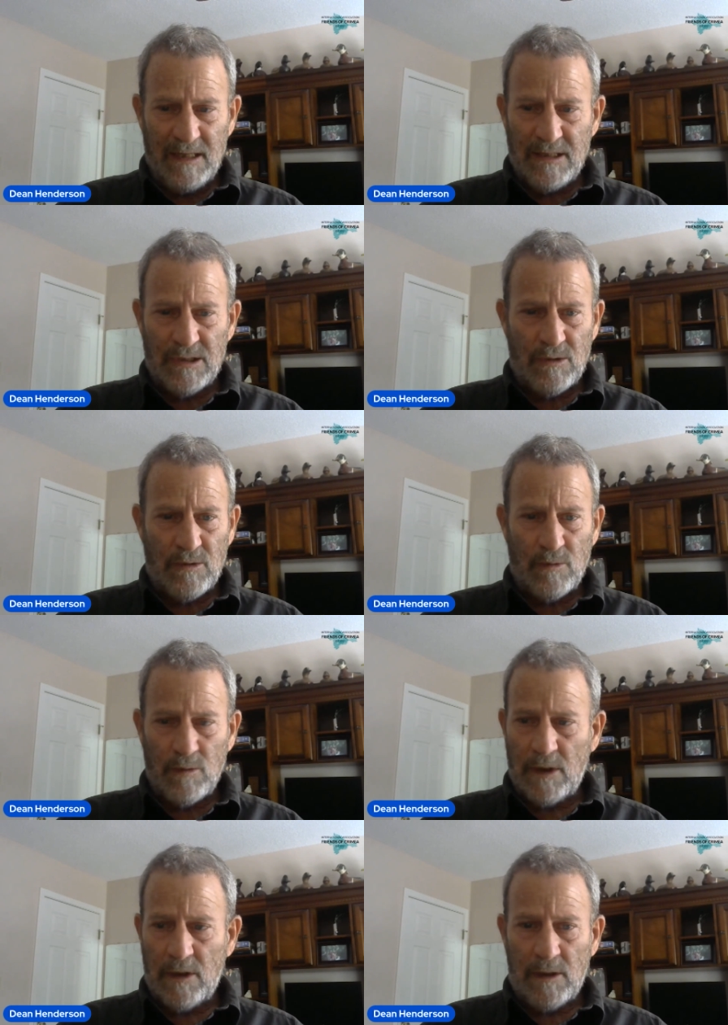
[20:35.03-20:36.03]

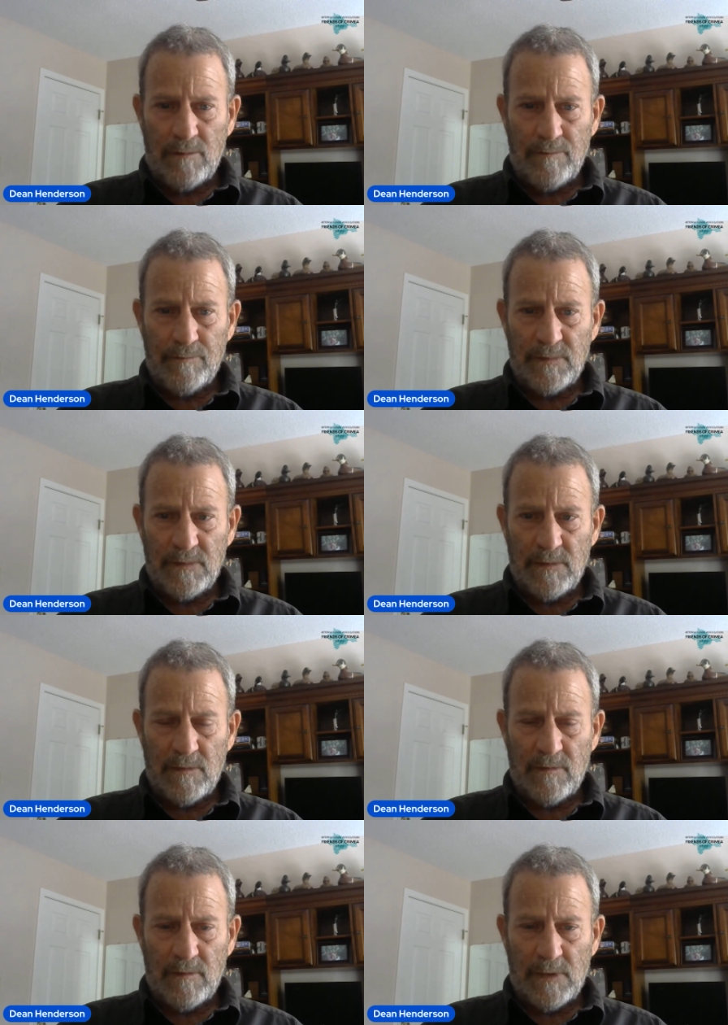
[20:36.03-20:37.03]
So
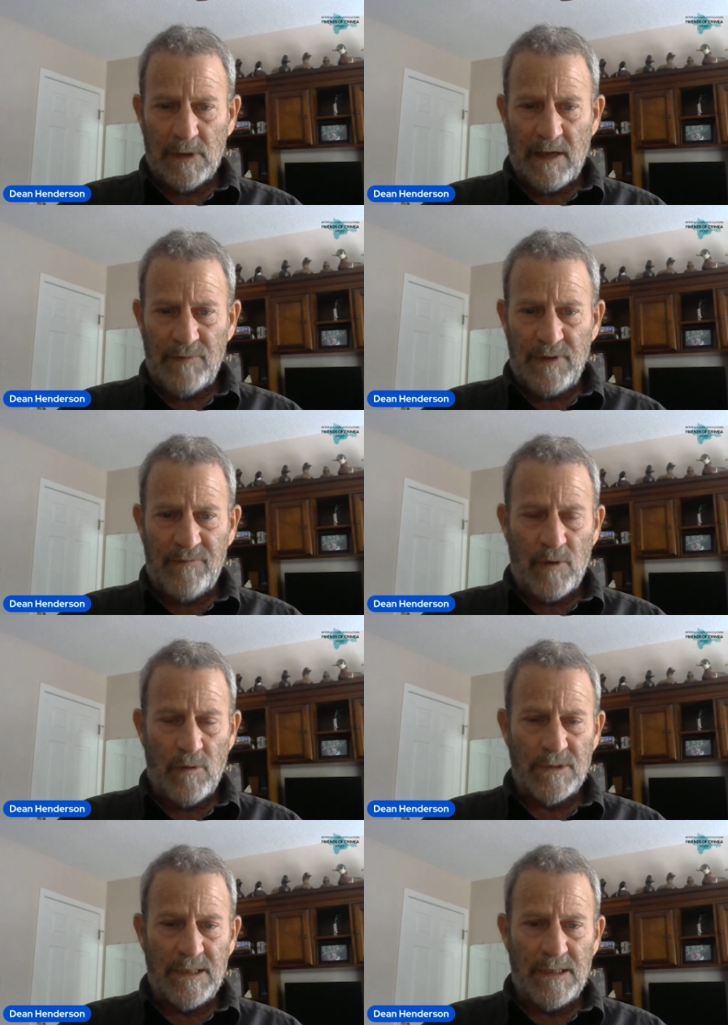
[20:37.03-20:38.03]
uh, lefty
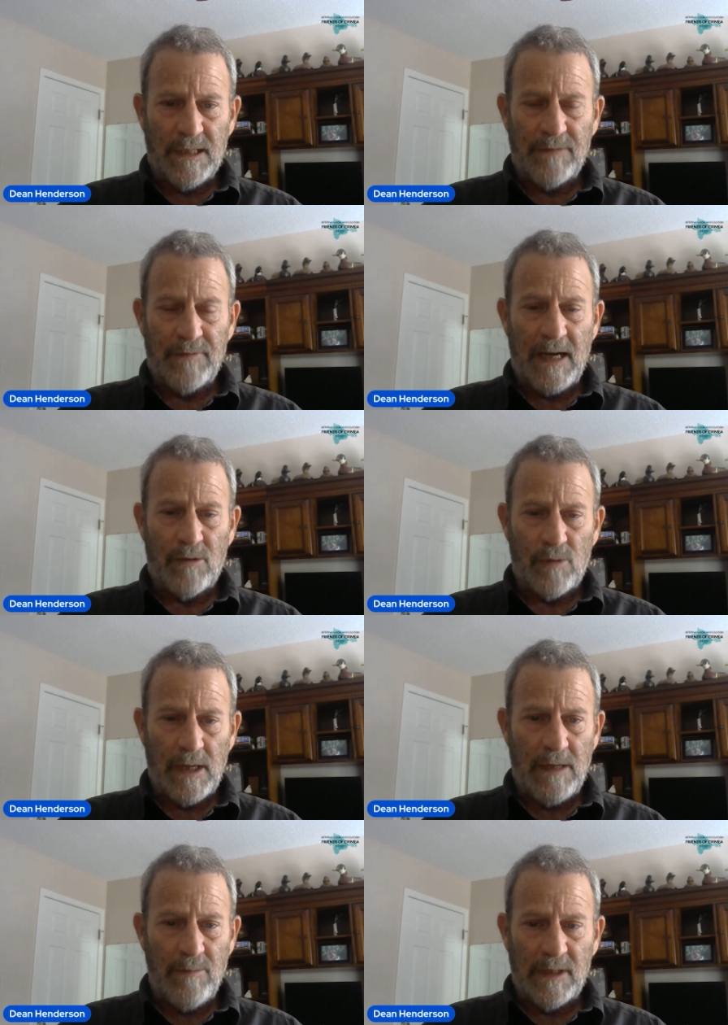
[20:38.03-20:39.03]
folks need to get that
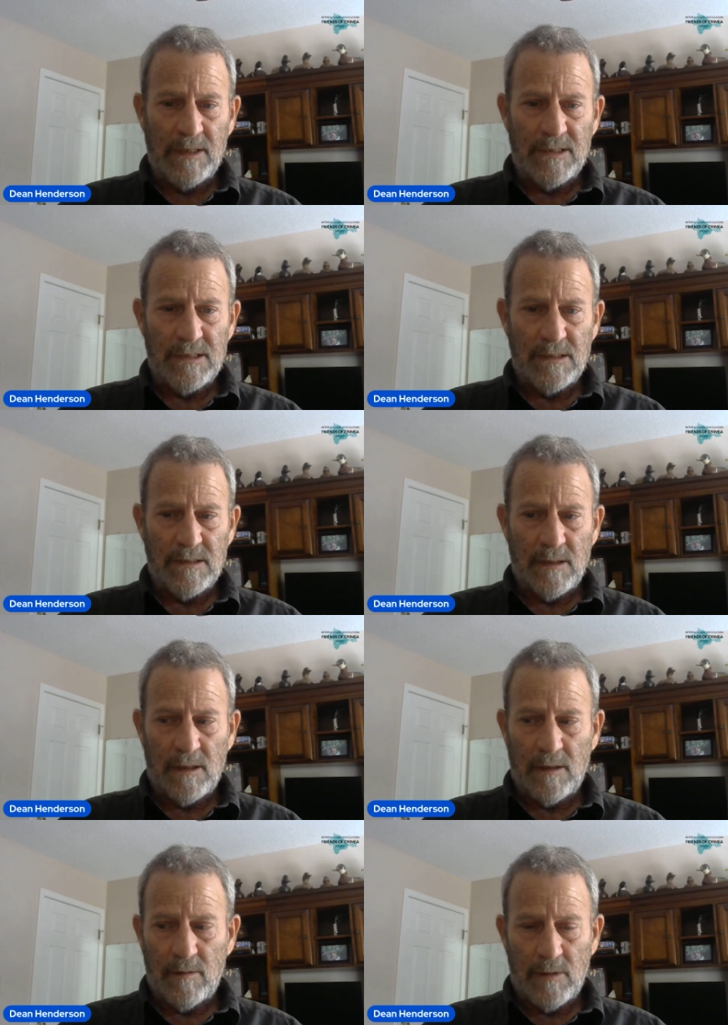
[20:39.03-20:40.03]
right because
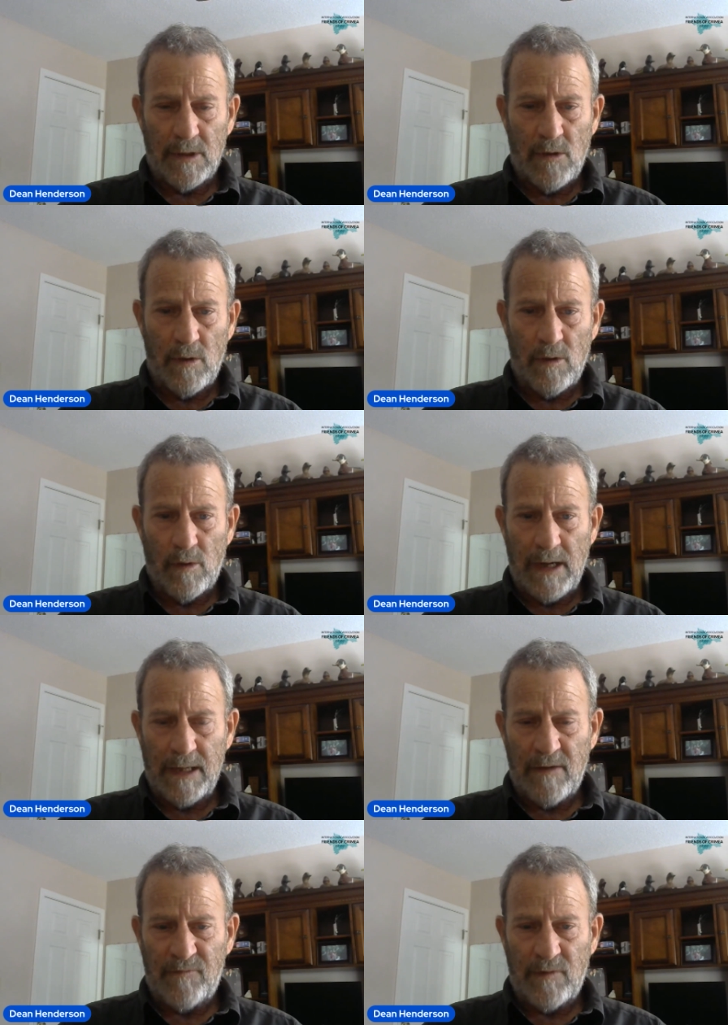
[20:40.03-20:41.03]
uh, Lakota, where I
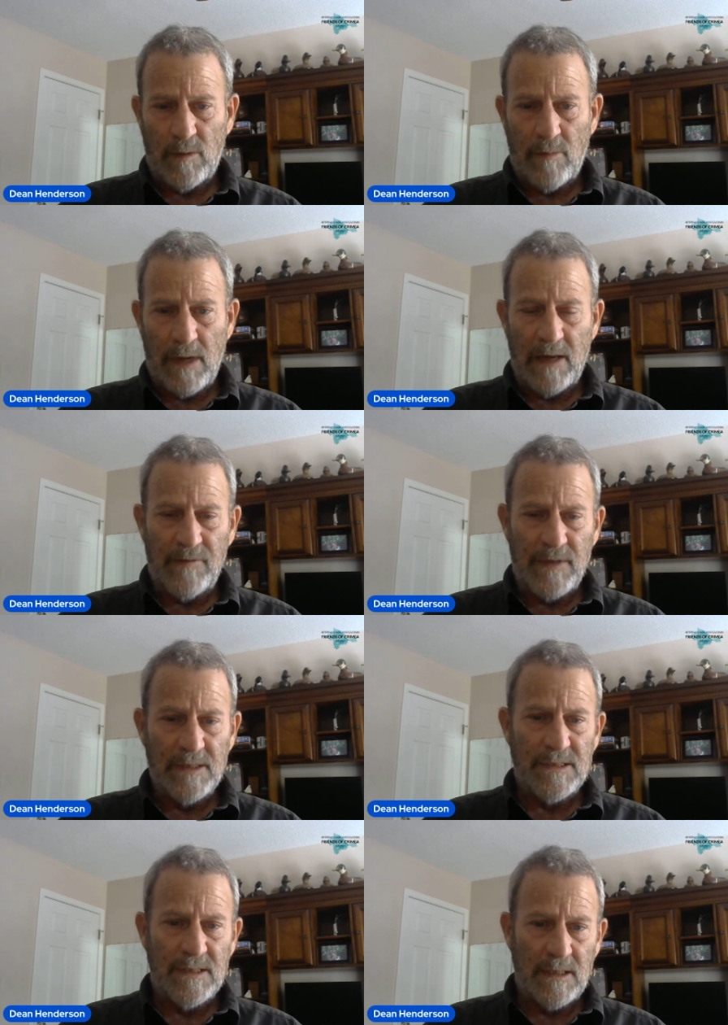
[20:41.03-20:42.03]
come from, are
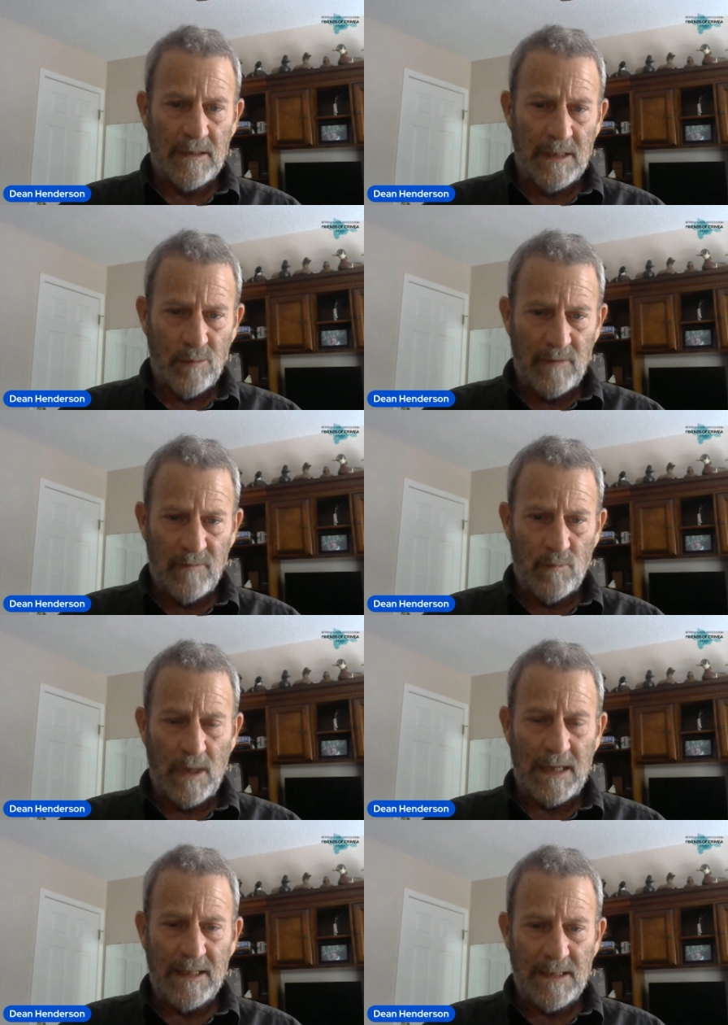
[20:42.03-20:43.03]
monotheistic and they believe in
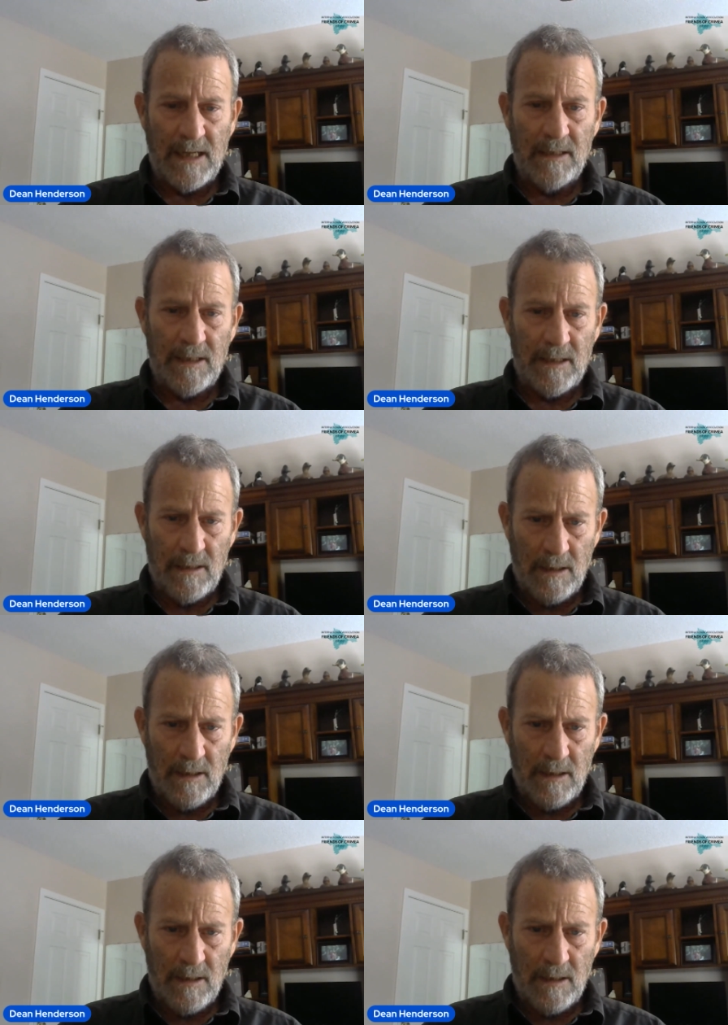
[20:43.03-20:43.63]
Wakantanka.